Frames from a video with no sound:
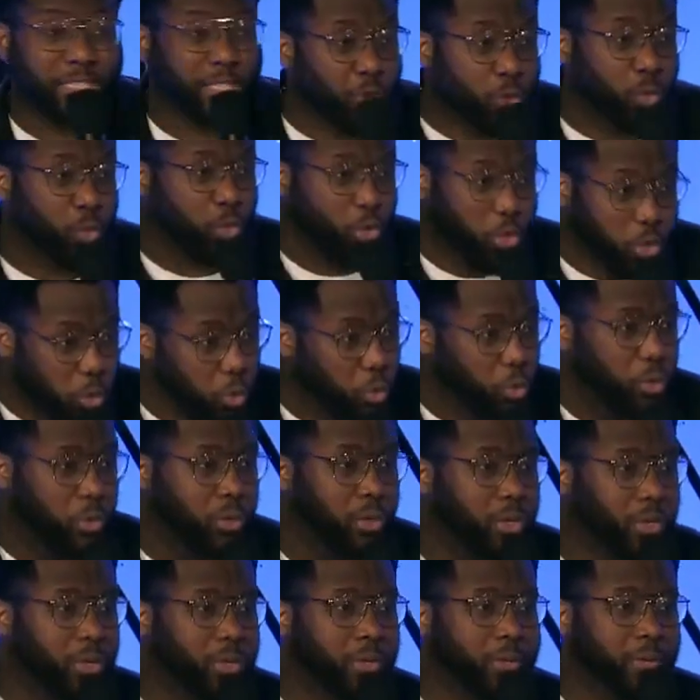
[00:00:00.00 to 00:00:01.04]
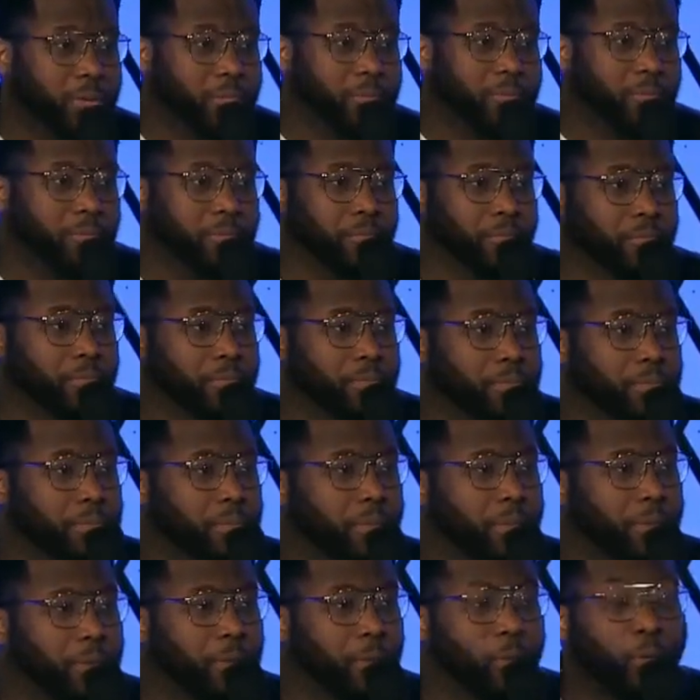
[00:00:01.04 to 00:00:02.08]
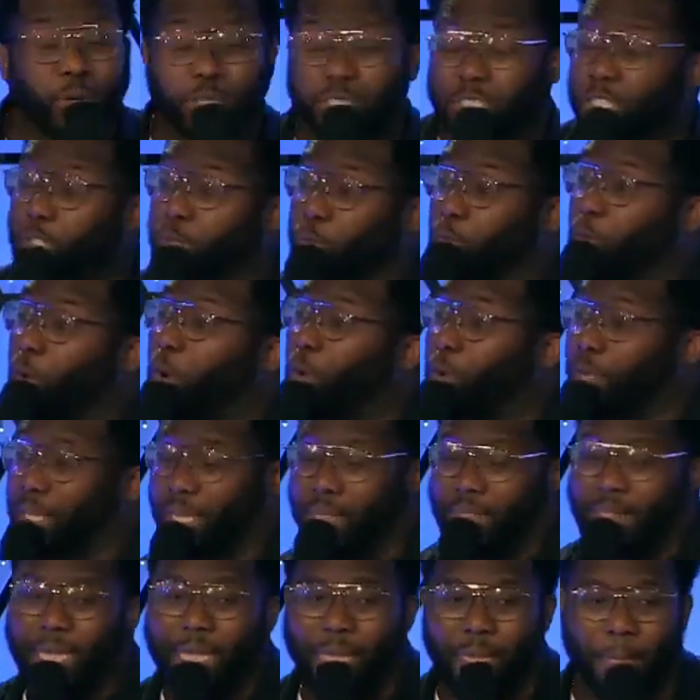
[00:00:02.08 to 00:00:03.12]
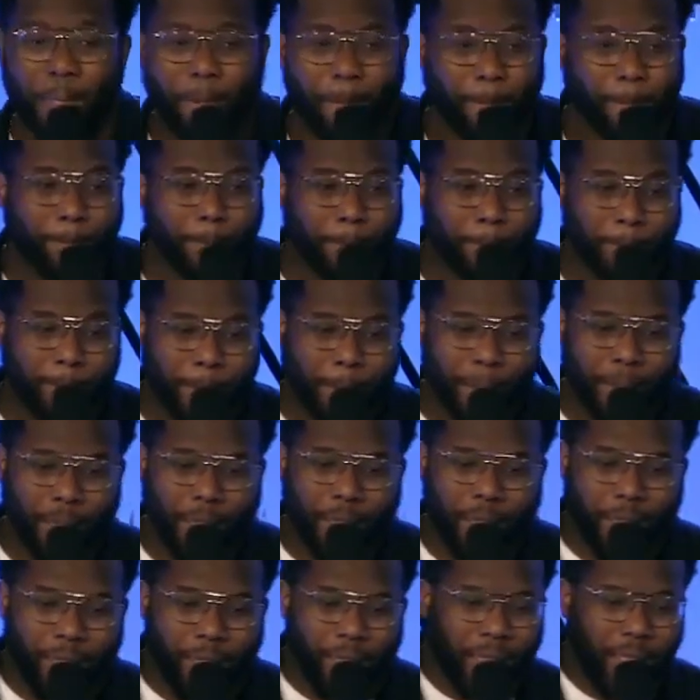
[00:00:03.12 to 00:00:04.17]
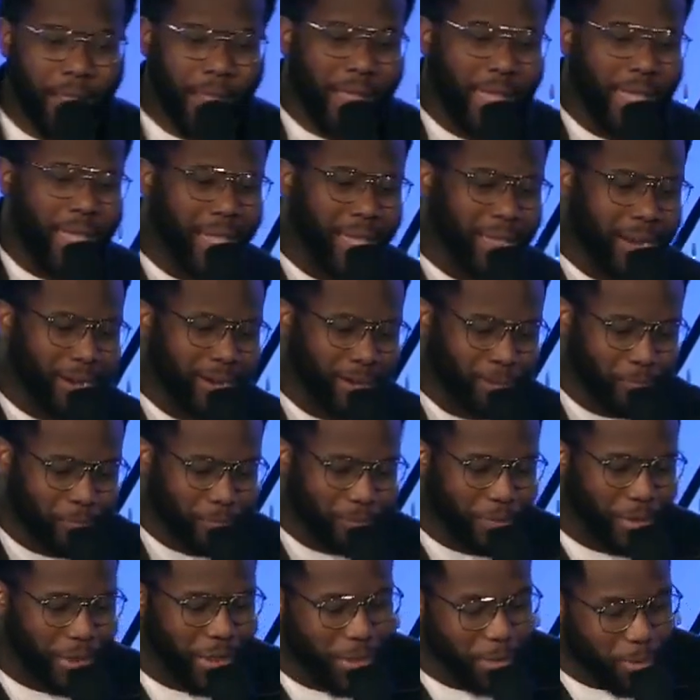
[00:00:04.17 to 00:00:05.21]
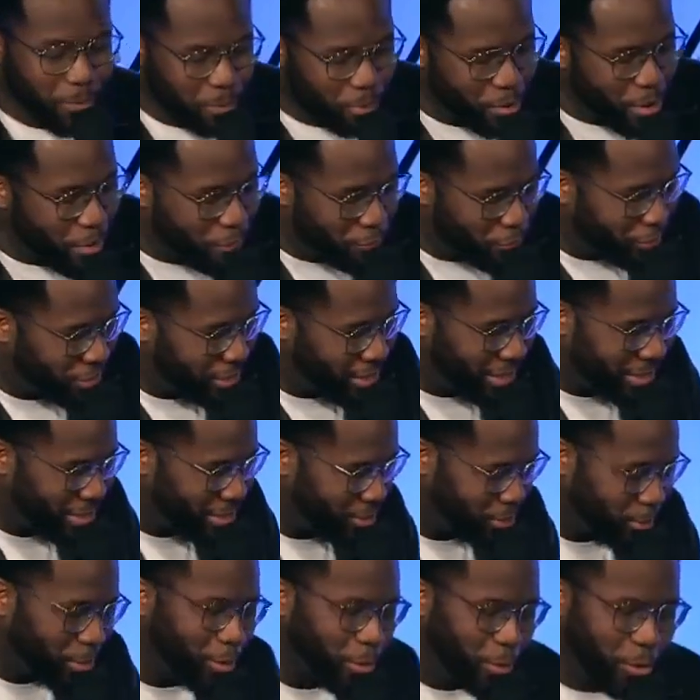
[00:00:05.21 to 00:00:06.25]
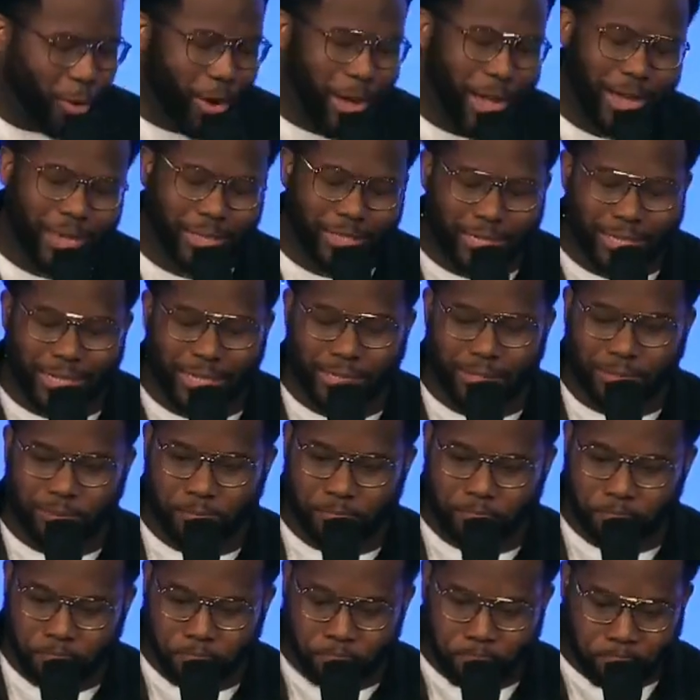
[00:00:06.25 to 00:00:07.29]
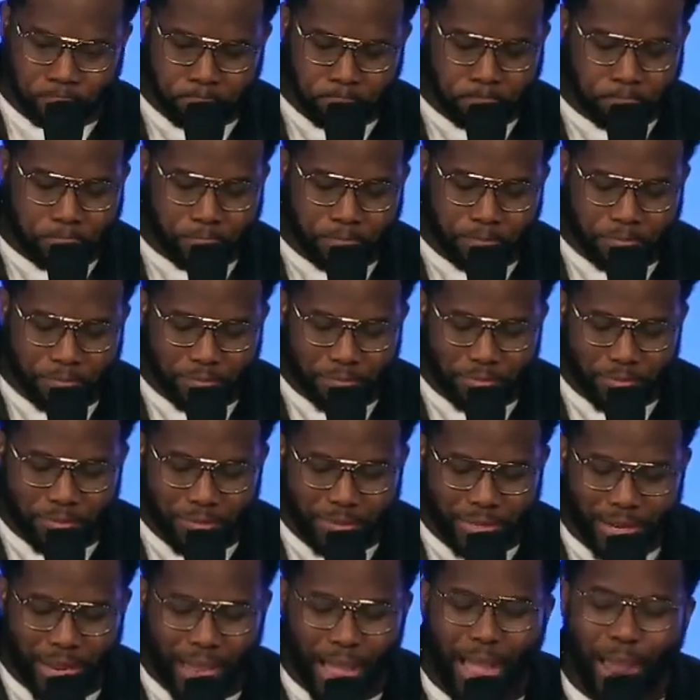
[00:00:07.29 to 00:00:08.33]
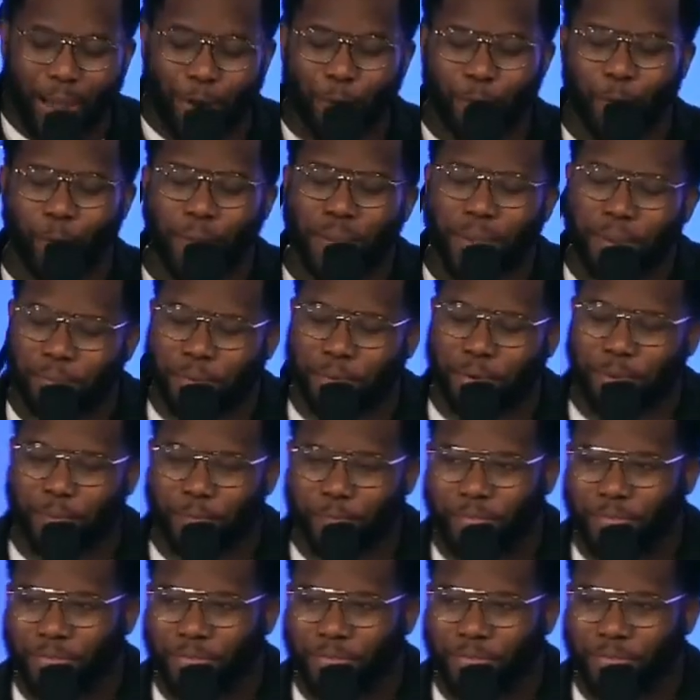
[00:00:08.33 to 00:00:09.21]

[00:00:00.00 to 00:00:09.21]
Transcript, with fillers: you too. What's your role in that? And um, in prep for this, really wild, um, I remember,